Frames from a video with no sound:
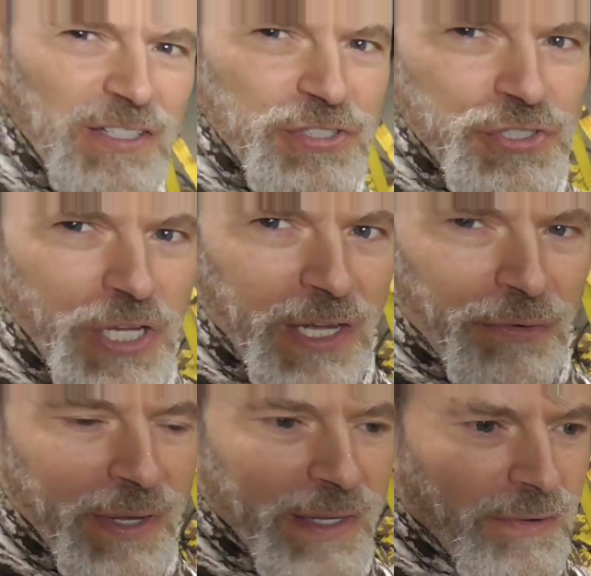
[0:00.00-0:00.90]
this
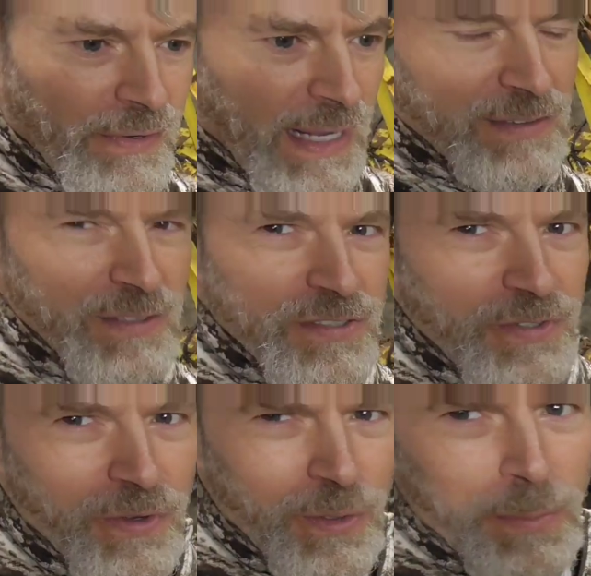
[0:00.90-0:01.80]
generator at the
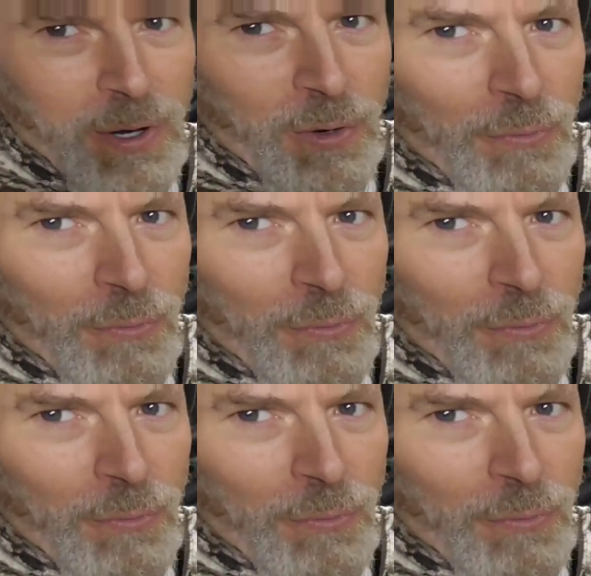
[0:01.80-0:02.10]
Circle Bar